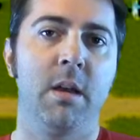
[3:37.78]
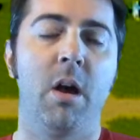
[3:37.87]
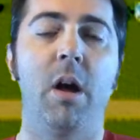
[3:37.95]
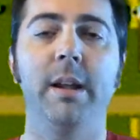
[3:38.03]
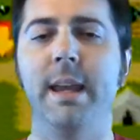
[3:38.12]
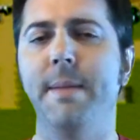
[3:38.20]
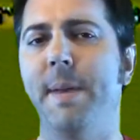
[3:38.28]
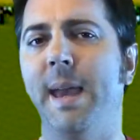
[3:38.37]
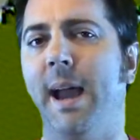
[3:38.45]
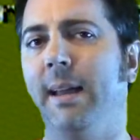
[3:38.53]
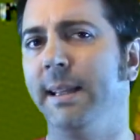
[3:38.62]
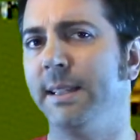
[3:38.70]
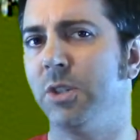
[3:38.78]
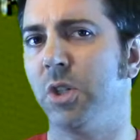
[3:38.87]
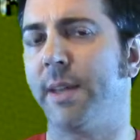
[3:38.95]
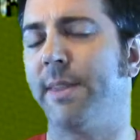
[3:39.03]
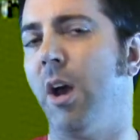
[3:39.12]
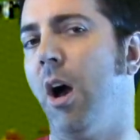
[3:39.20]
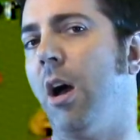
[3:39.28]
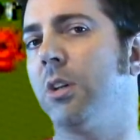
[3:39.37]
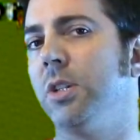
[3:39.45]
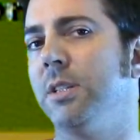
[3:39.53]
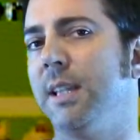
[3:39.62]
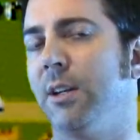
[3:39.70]
On eBay, I like to check the
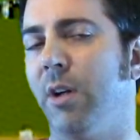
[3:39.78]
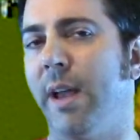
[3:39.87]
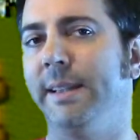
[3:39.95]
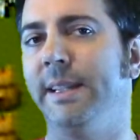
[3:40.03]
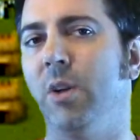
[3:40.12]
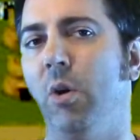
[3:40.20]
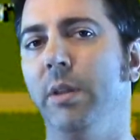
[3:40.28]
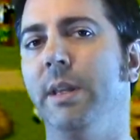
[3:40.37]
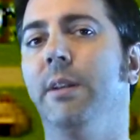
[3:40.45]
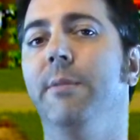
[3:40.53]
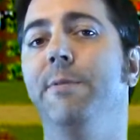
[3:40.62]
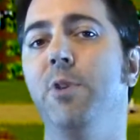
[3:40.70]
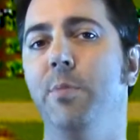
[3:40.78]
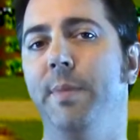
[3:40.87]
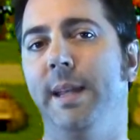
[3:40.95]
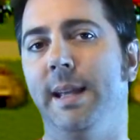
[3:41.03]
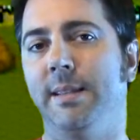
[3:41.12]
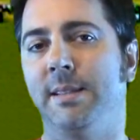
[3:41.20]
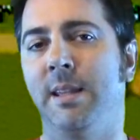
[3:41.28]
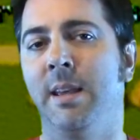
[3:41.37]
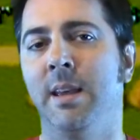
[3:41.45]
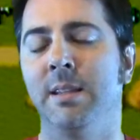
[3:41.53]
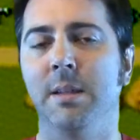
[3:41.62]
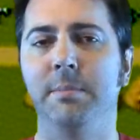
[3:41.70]
auctions that are ending only in a few minutes.
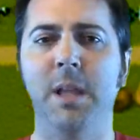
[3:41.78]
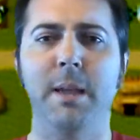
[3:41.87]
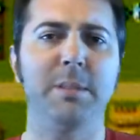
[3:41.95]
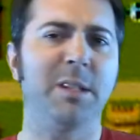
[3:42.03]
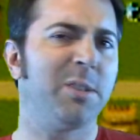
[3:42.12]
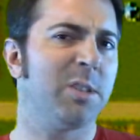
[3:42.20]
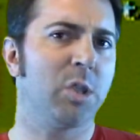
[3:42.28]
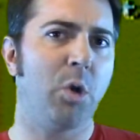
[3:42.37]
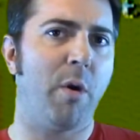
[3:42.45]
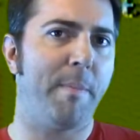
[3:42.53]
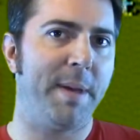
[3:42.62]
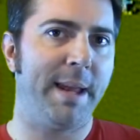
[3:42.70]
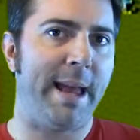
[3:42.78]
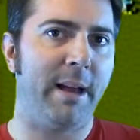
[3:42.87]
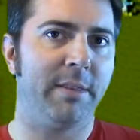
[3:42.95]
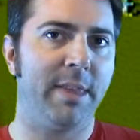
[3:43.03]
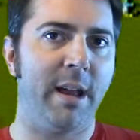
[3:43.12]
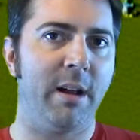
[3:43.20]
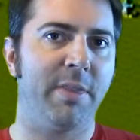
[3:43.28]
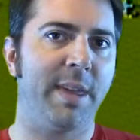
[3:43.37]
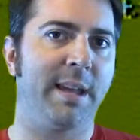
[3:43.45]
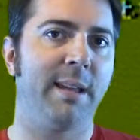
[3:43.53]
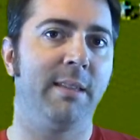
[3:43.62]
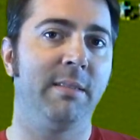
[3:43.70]
Sometimes I'll just throw a bid out there
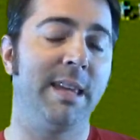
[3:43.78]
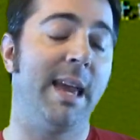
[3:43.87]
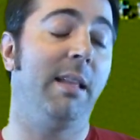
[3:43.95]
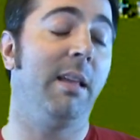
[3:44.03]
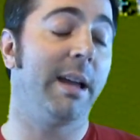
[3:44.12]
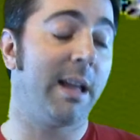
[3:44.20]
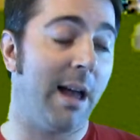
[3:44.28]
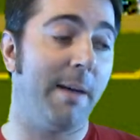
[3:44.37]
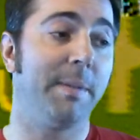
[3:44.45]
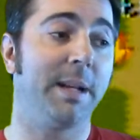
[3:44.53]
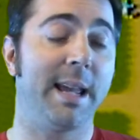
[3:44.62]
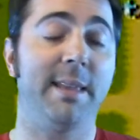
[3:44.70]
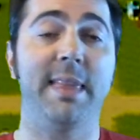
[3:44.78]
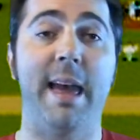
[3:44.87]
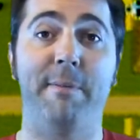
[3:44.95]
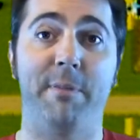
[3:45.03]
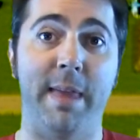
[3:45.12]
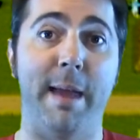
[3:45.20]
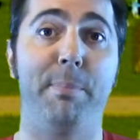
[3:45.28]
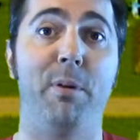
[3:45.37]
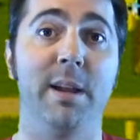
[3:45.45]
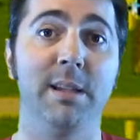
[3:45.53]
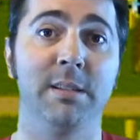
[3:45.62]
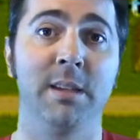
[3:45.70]
thinking, yeah, like, I'm gonna get that for that
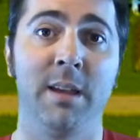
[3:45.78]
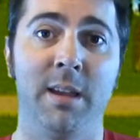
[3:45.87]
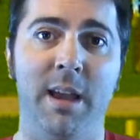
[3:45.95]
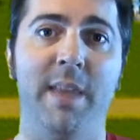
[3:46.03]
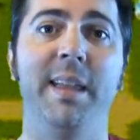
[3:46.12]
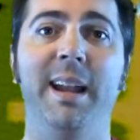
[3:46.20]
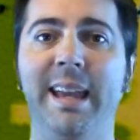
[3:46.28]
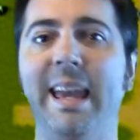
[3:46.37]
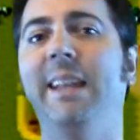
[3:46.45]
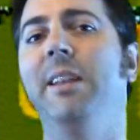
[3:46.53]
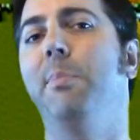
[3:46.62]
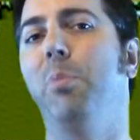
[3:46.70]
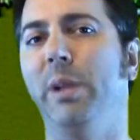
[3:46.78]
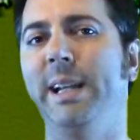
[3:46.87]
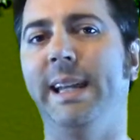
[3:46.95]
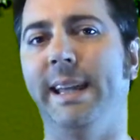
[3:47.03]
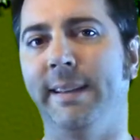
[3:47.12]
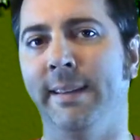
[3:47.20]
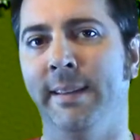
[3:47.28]
price, and then I end up winning it.